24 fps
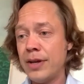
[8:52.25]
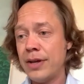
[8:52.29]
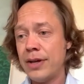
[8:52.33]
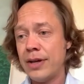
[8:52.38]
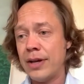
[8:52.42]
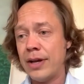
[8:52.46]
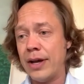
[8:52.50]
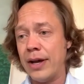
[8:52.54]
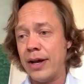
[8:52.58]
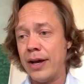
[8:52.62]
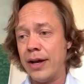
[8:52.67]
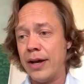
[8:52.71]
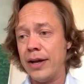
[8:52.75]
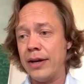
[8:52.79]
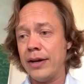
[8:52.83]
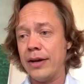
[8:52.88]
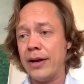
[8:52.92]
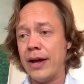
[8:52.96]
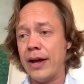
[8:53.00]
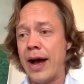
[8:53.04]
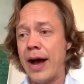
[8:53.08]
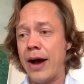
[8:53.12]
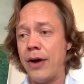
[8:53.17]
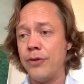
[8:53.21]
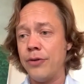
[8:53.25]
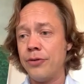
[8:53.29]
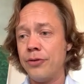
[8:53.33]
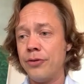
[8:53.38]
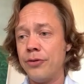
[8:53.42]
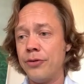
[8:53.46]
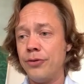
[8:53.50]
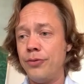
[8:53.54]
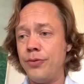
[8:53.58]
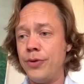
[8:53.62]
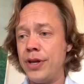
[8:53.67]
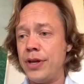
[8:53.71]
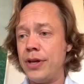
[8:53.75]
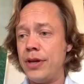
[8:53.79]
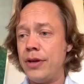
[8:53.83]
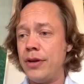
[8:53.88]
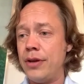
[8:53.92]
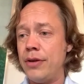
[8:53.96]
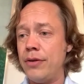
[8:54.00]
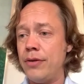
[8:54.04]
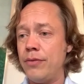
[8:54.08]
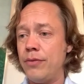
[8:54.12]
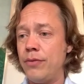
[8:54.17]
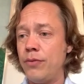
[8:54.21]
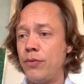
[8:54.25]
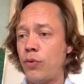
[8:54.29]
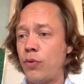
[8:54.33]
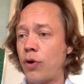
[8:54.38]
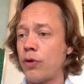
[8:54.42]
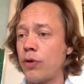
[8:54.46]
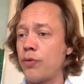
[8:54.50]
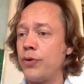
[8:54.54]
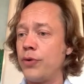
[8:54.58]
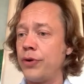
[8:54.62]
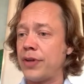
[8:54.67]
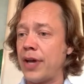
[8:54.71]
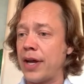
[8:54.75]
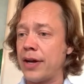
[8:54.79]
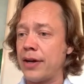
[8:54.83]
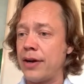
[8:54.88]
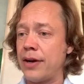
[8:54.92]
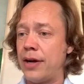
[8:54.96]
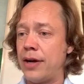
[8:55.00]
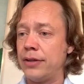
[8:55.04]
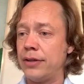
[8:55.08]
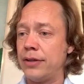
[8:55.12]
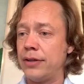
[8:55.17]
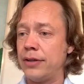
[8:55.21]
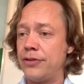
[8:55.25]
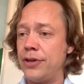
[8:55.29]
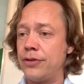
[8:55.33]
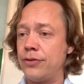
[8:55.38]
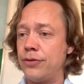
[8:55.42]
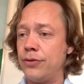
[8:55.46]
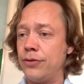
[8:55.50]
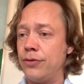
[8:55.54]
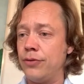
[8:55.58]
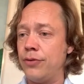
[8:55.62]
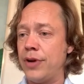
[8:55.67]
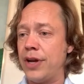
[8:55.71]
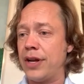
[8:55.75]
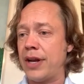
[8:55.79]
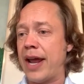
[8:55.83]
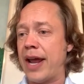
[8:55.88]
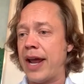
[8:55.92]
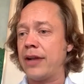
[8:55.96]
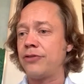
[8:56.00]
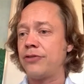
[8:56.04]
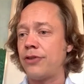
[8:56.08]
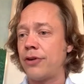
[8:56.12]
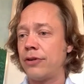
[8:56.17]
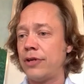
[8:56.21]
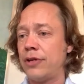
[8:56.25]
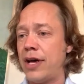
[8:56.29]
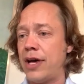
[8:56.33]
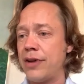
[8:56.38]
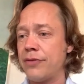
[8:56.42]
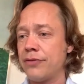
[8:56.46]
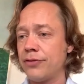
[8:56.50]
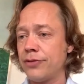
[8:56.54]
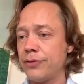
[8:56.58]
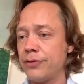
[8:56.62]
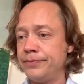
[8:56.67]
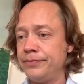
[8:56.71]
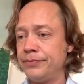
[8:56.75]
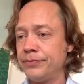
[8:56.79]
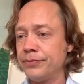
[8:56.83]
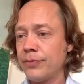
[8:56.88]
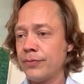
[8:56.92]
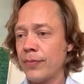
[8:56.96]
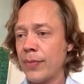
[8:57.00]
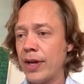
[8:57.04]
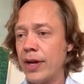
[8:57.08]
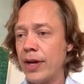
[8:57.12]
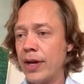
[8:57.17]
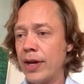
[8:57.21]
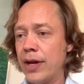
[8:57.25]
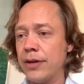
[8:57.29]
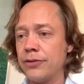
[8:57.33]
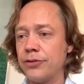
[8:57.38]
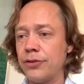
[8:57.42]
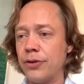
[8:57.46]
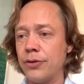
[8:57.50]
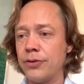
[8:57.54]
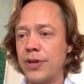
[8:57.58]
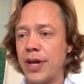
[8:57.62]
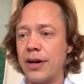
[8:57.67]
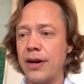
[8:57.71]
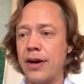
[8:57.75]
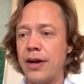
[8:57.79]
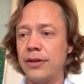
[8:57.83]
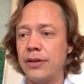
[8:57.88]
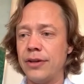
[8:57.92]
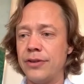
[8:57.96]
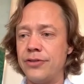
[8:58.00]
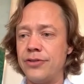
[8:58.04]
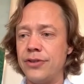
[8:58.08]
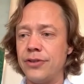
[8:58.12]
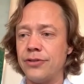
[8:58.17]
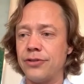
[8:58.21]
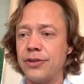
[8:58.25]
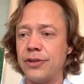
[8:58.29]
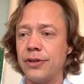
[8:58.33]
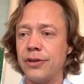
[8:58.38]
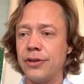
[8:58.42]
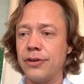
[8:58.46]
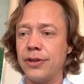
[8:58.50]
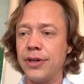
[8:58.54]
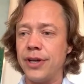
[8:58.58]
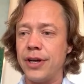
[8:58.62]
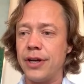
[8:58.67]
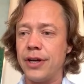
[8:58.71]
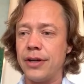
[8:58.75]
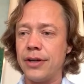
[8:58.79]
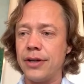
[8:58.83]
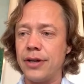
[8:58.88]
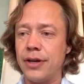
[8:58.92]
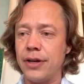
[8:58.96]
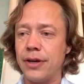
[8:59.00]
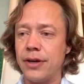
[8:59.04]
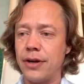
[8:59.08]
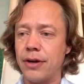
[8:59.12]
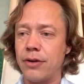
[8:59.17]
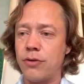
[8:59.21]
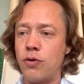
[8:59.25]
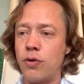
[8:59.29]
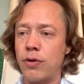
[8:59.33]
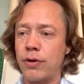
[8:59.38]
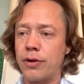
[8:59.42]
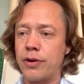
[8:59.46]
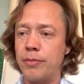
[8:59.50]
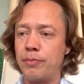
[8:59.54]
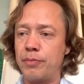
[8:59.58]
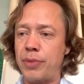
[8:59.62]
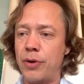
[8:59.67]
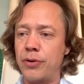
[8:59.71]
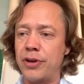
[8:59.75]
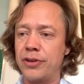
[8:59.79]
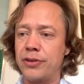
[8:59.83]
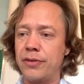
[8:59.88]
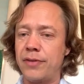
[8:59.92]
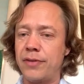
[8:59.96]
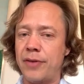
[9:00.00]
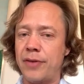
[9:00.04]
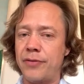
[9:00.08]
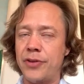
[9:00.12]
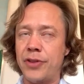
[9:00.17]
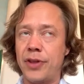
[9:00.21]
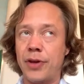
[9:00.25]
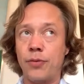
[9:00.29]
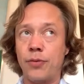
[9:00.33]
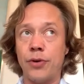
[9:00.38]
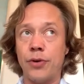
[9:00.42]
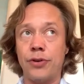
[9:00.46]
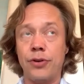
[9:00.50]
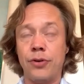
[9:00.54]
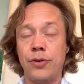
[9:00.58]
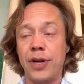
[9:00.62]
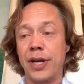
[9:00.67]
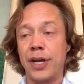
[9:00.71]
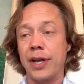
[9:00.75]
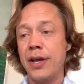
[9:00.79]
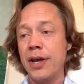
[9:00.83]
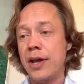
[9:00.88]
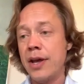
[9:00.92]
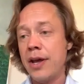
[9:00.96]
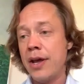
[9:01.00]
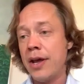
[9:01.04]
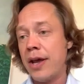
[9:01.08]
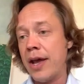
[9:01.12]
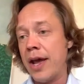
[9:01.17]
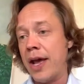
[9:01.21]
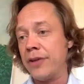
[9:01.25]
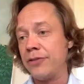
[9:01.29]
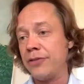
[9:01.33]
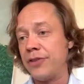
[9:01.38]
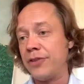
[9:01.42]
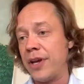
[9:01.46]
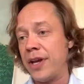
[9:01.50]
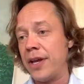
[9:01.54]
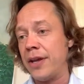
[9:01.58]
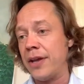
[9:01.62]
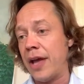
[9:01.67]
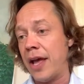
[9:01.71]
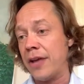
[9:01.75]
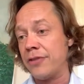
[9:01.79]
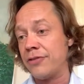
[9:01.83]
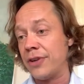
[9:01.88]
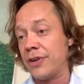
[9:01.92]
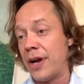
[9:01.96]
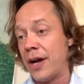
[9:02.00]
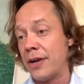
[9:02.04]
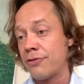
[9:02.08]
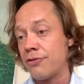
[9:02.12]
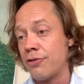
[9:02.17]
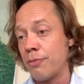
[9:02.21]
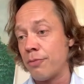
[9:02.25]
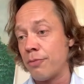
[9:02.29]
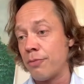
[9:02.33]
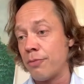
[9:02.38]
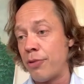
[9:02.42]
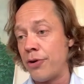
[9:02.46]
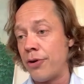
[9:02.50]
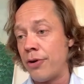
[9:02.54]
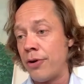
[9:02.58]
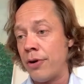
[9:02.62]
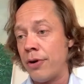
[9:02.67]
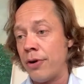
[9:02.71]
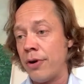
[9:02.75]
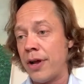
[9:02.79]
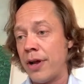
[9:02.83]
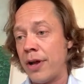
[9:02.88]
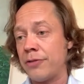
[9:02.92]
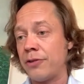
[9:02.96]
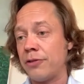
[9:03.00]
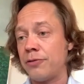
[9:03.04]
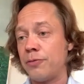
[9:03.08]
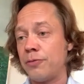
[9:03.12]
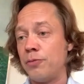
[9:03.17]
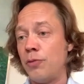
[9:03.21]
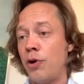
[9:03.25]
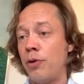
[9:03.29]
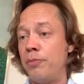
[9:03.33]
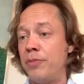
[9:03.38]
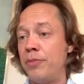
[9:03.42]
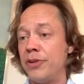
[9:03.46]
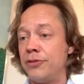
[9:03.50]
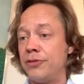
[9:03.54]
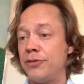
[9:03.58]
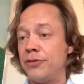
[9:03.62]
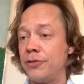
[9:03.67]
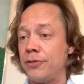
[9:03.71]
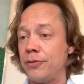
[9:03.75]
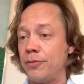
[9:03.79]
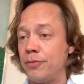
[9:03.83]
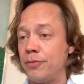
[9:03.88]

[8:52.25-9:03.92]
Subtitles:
And how do we work with technology to enhance our lives? And so technology is clearly a core component of everything we're doing as an entrepreneur, as a small business